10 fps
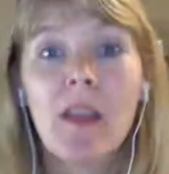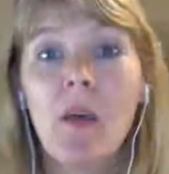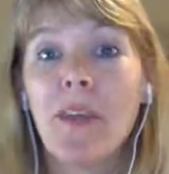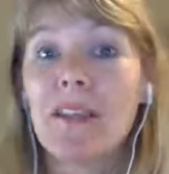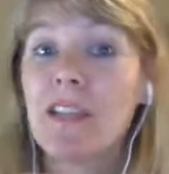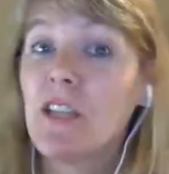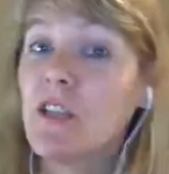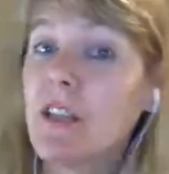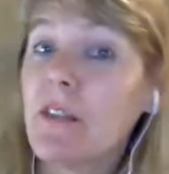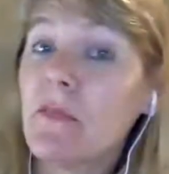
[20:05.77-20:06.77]
We can teach
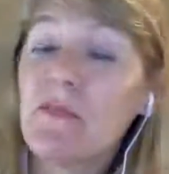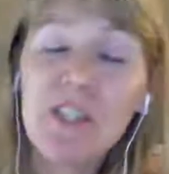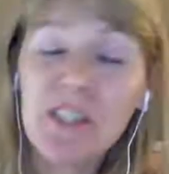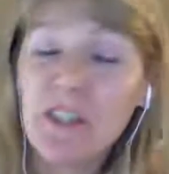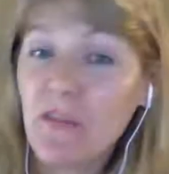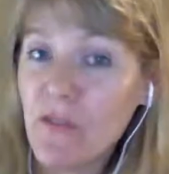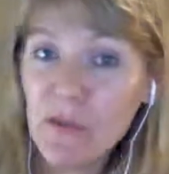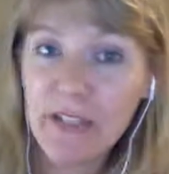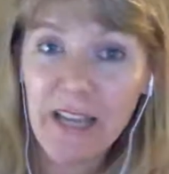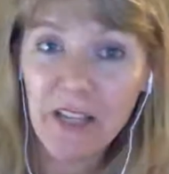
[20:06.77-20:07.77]
it in just a few
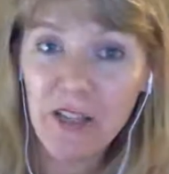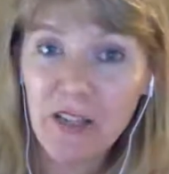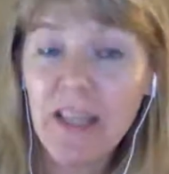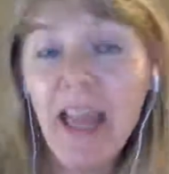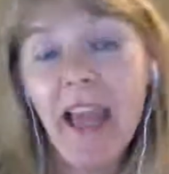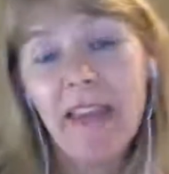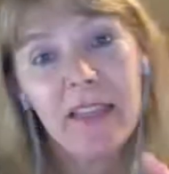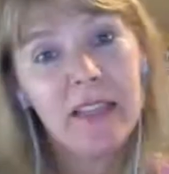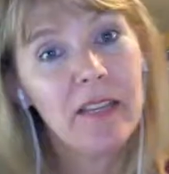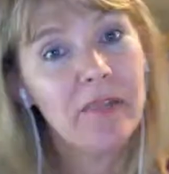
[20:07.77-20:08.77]
sessions and
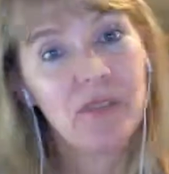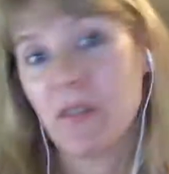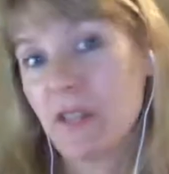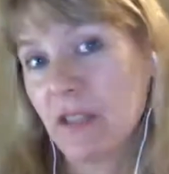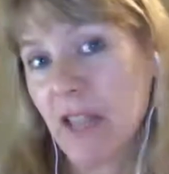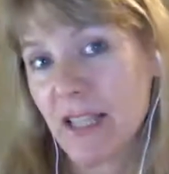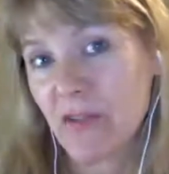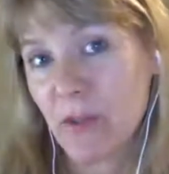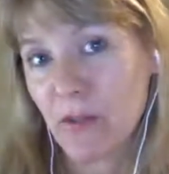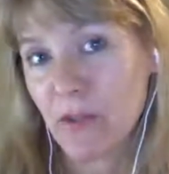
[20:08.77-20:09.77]
then give students lots of
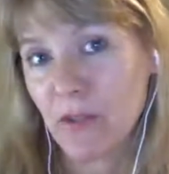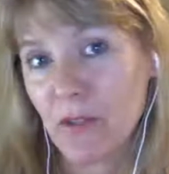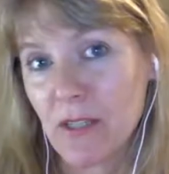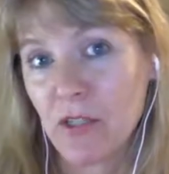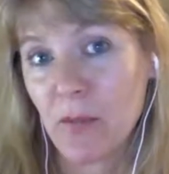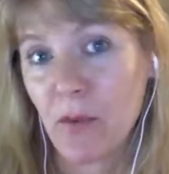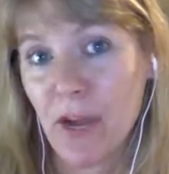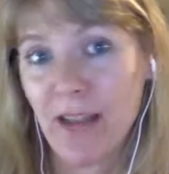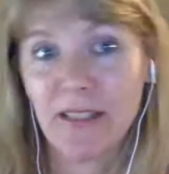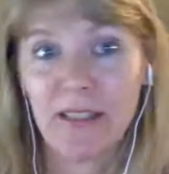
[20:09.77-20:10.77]
opportunities to
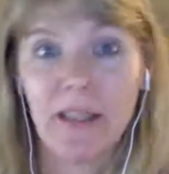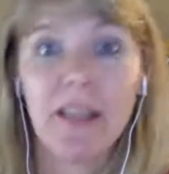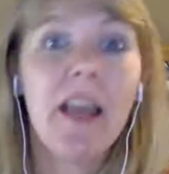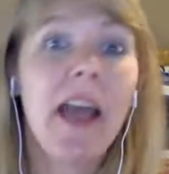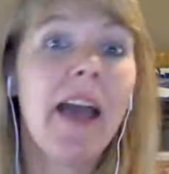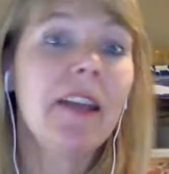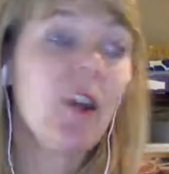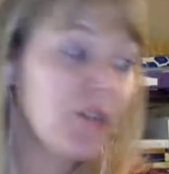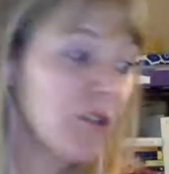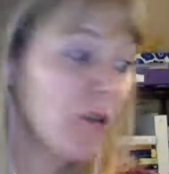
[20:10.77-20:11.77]
practice it. And
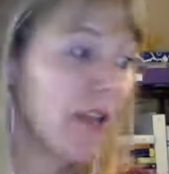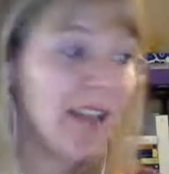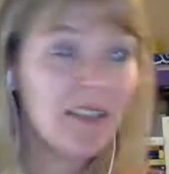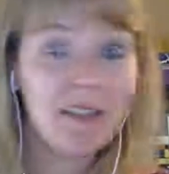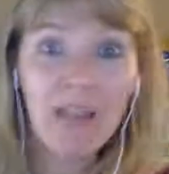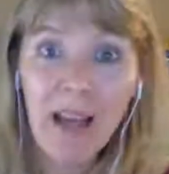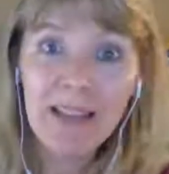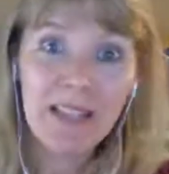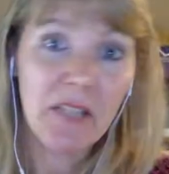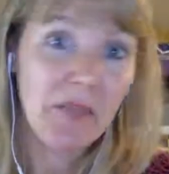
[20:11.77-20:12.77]
also, it has a lot
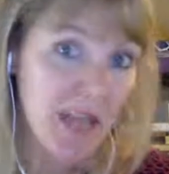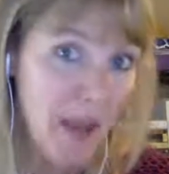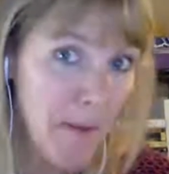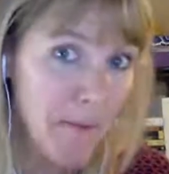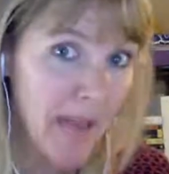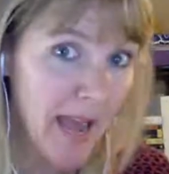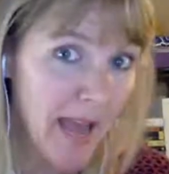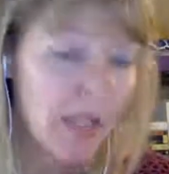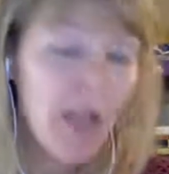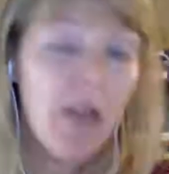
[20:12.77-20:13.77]
less of an
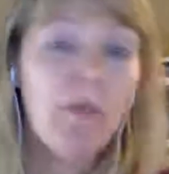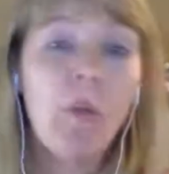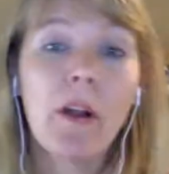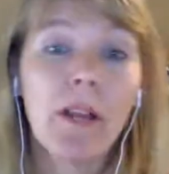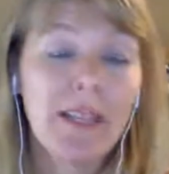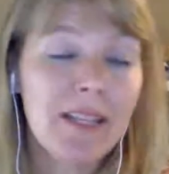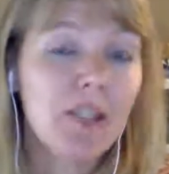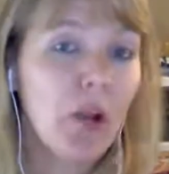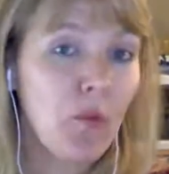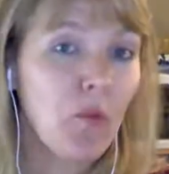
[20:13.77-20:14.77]
impact when our kids
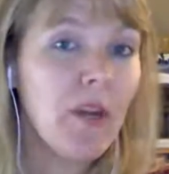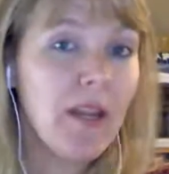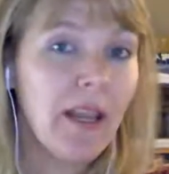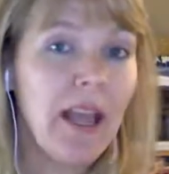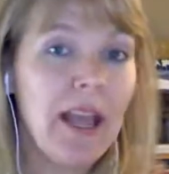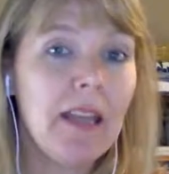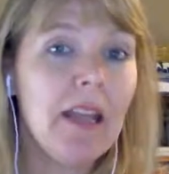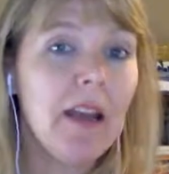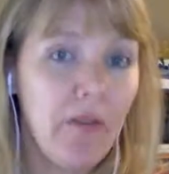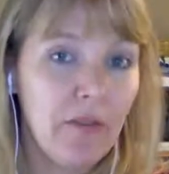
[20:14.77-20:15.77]
aren't reading at
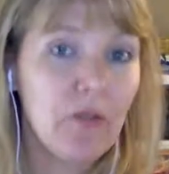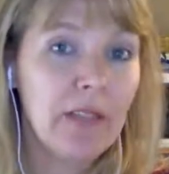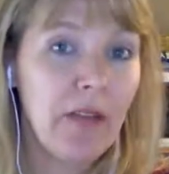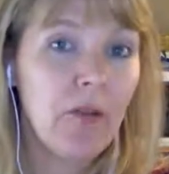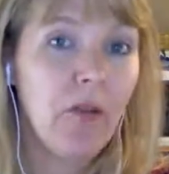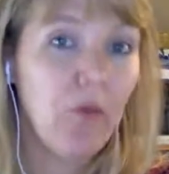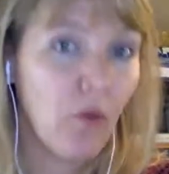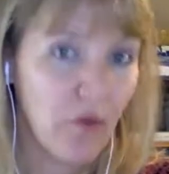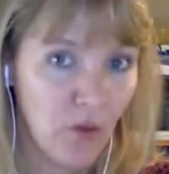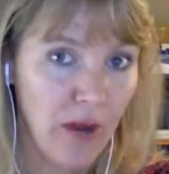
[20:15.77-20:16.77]
Fluent level,
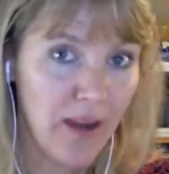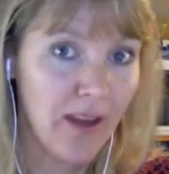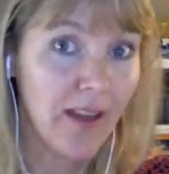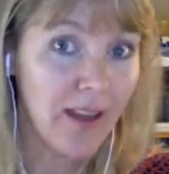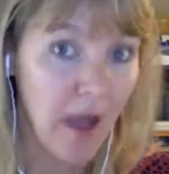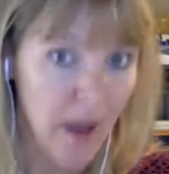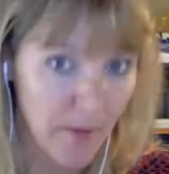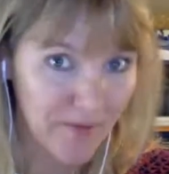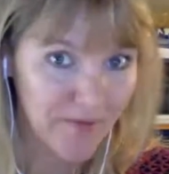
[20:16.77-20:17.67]
fourth grade and up.